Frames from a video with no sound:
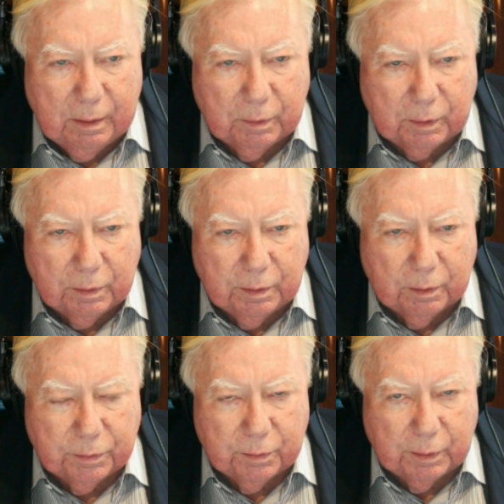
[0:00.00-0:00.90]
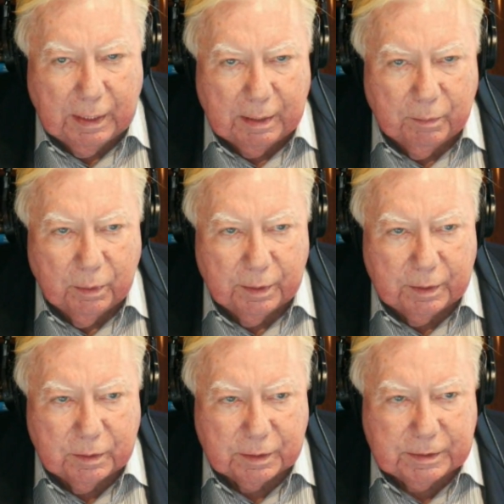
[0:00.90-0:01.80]
going to go through a lot more than
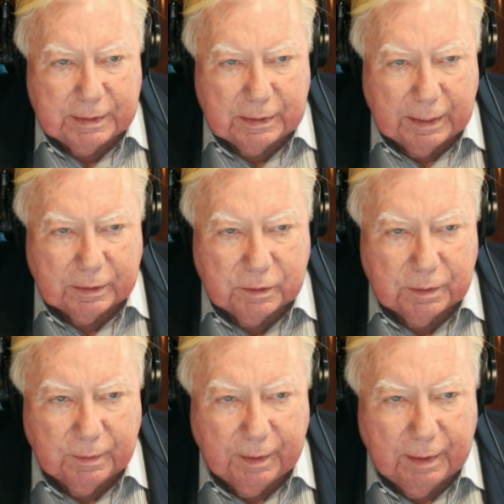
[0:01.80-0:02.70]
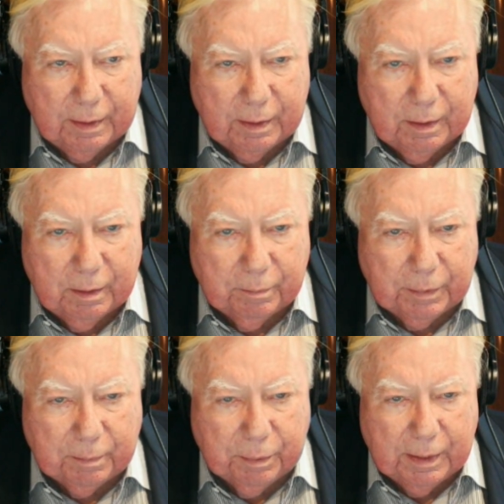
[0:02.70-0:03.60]
just the election. But
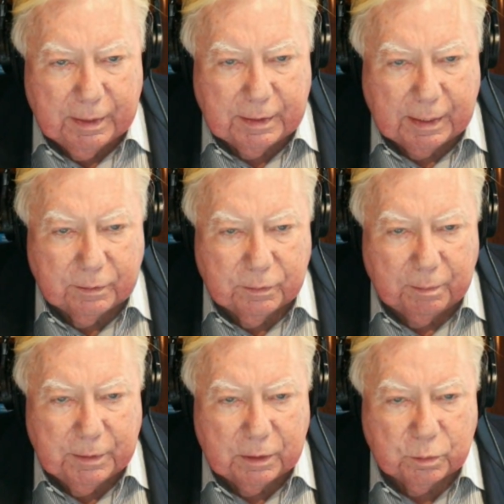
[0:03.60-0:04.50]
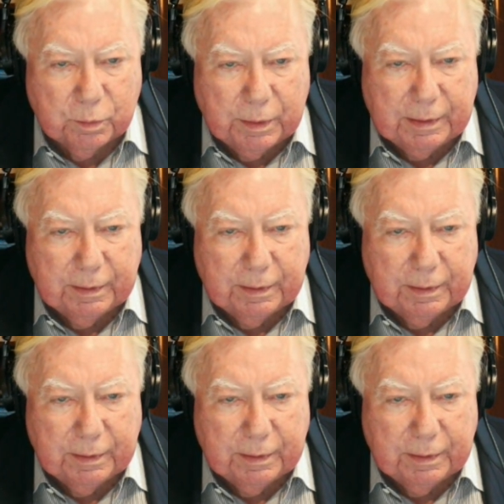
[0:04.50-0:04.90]
I pray that Donald Trump does win.